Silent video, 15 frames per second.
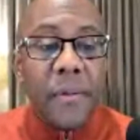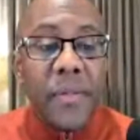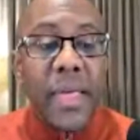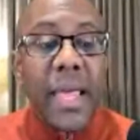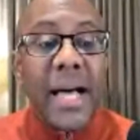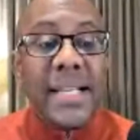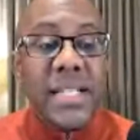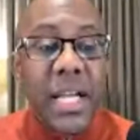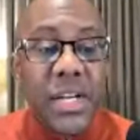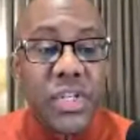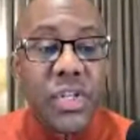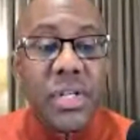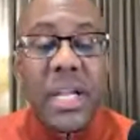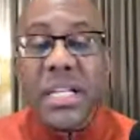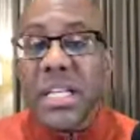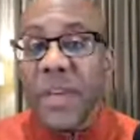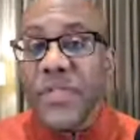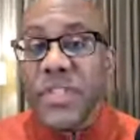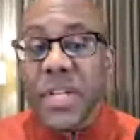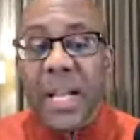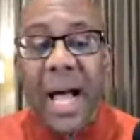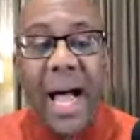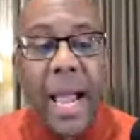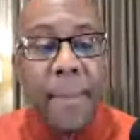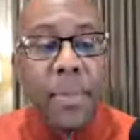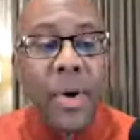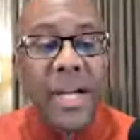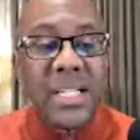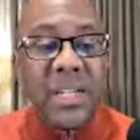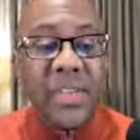The attention deficit
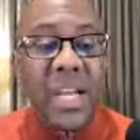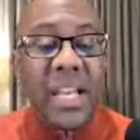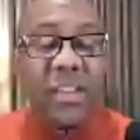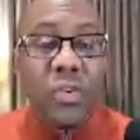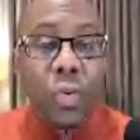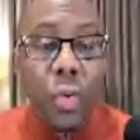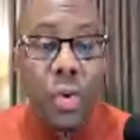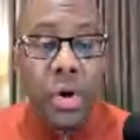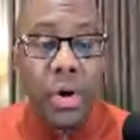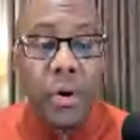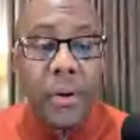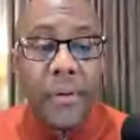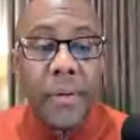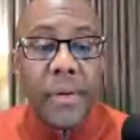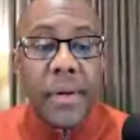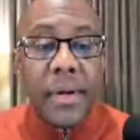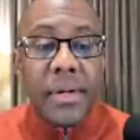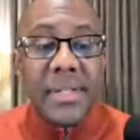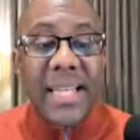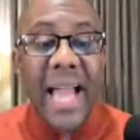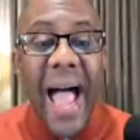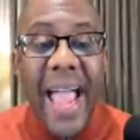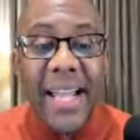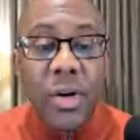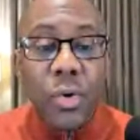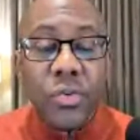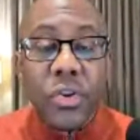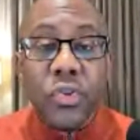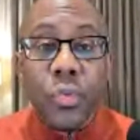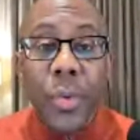hyperactivity disorder
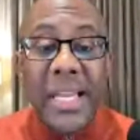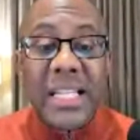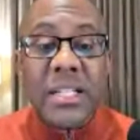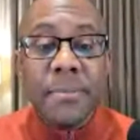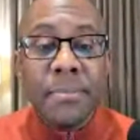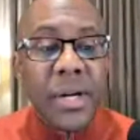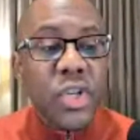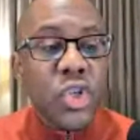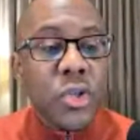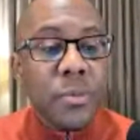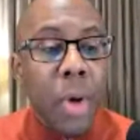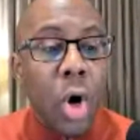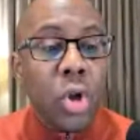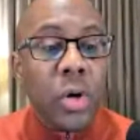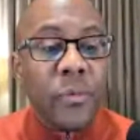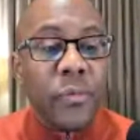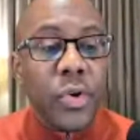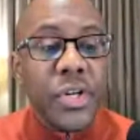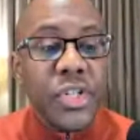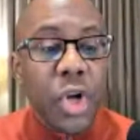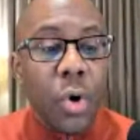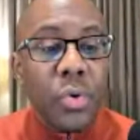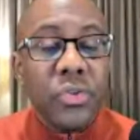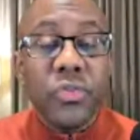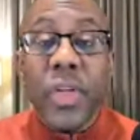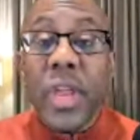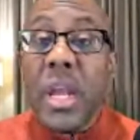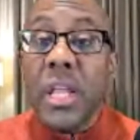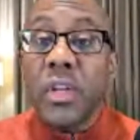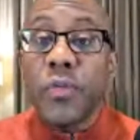diagnosis rate is much smaller for adults than
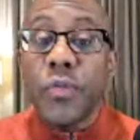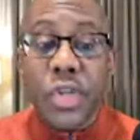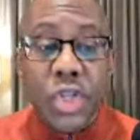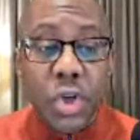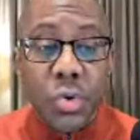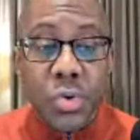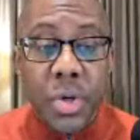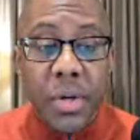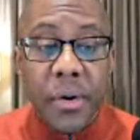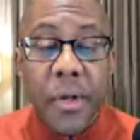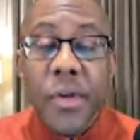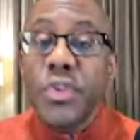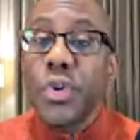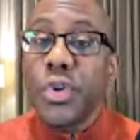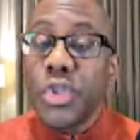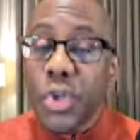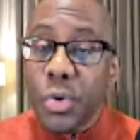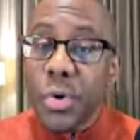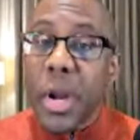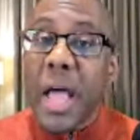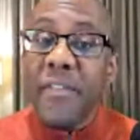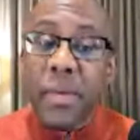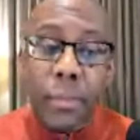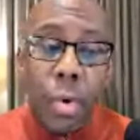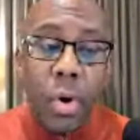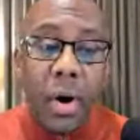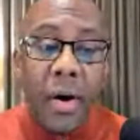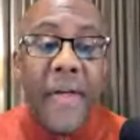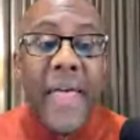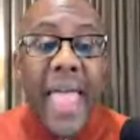it is for children. So children have it
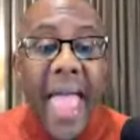more.